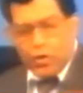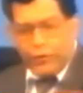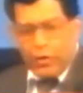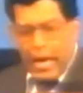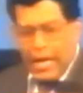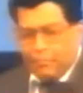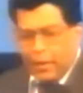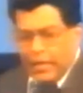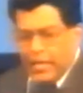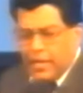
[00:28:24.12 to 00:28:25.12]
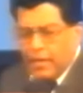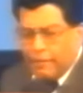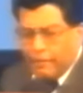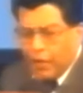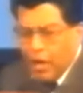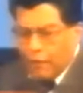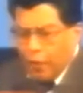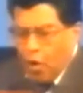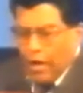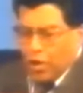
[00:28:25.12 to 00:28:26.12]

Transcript: of your unbelief, for